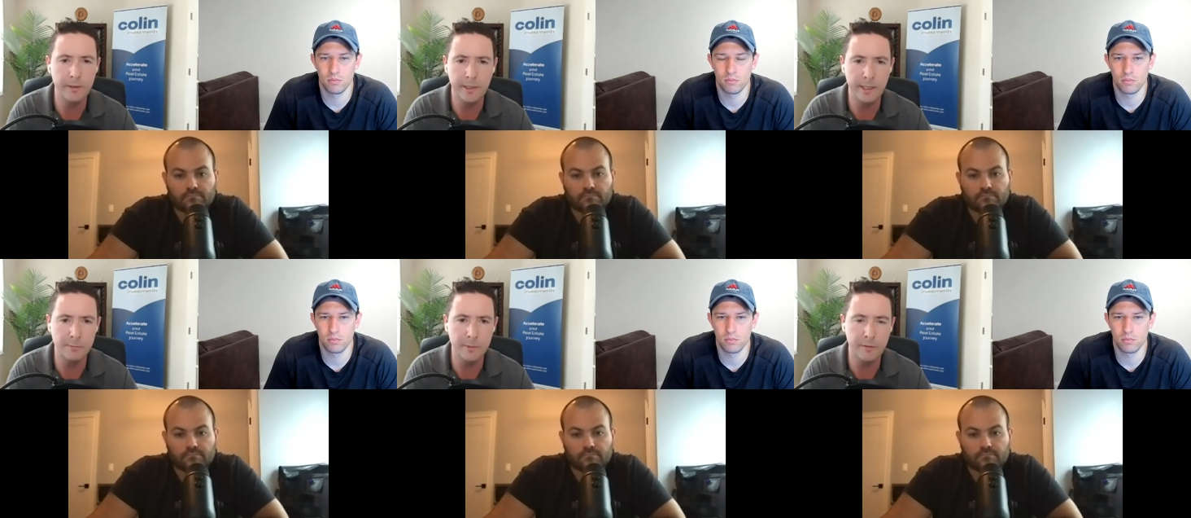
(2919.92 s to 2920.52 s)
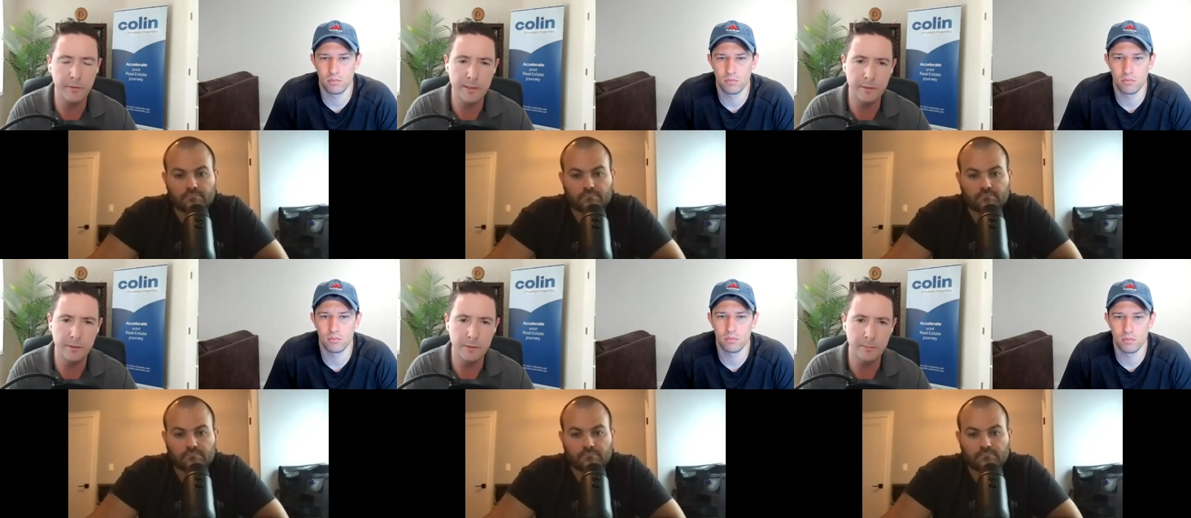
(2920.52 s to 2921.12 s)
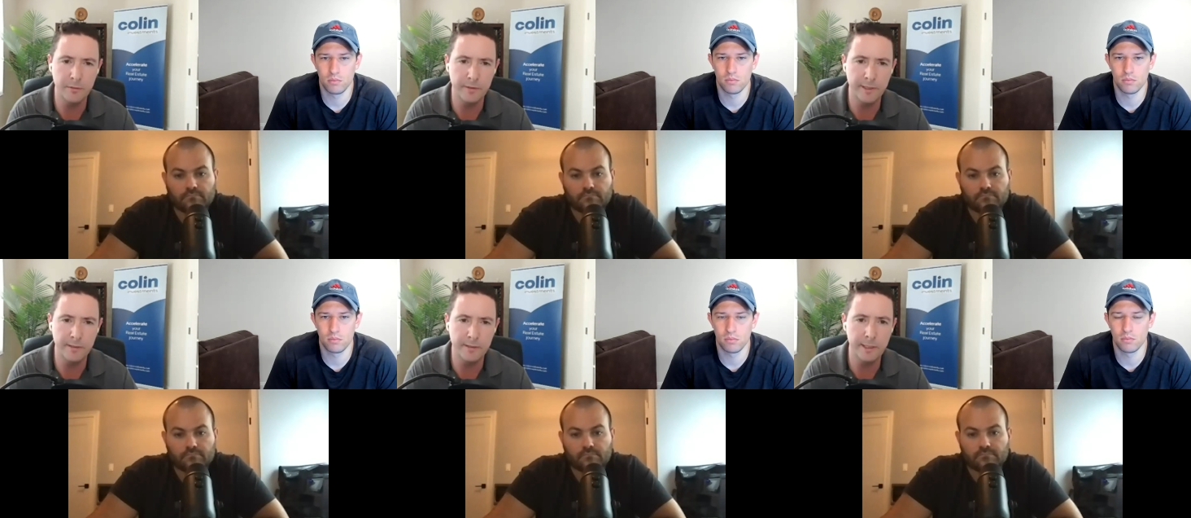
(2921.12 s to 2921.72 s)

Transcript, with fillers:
Speaker 1: asks me advice on some stuff he's dealing